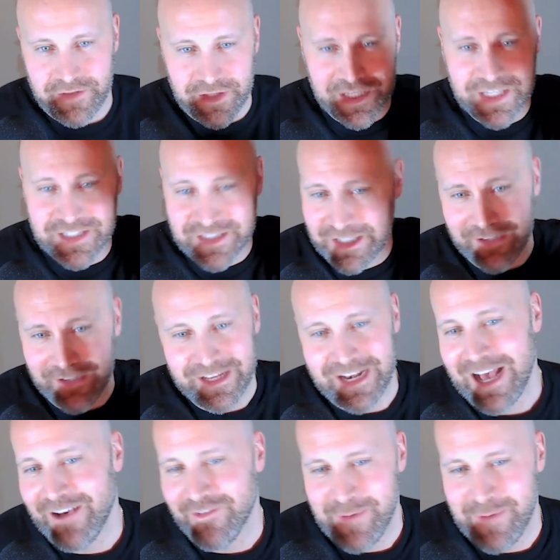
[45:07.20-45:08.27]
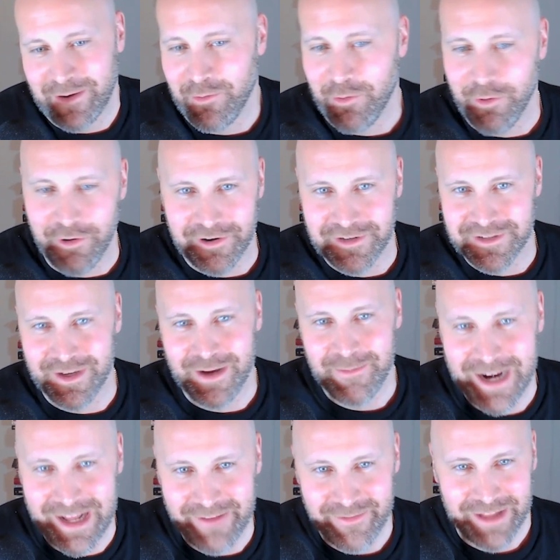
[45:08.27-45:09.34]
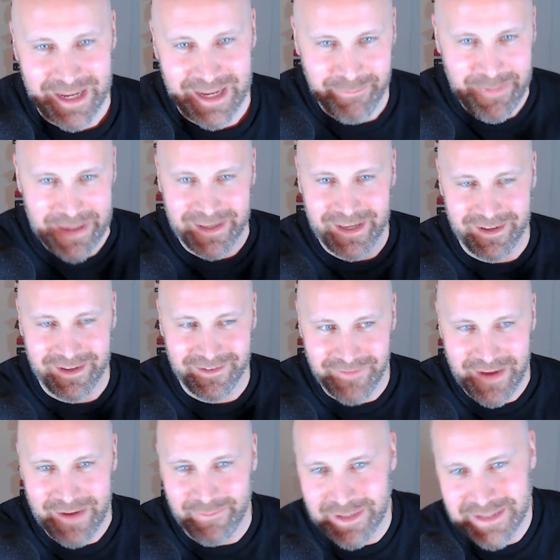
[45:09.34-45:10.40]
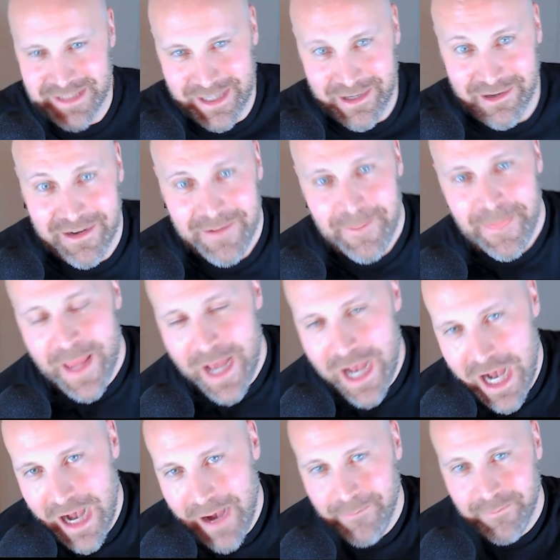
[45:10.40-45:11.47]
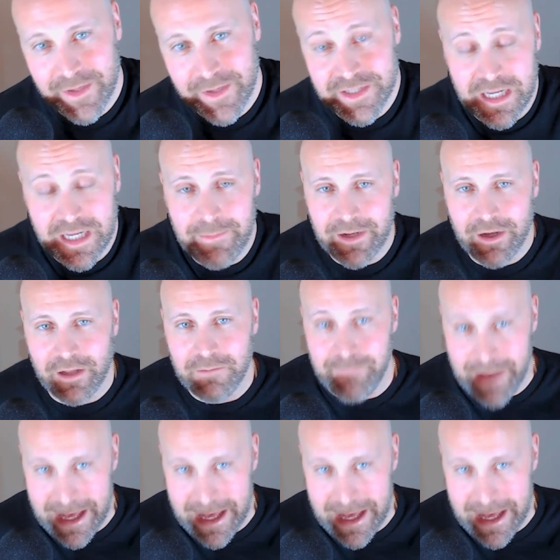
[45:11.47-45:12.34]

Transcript: this is literally in alphabetical order, so I'm not even like picking favorites here. There's a company called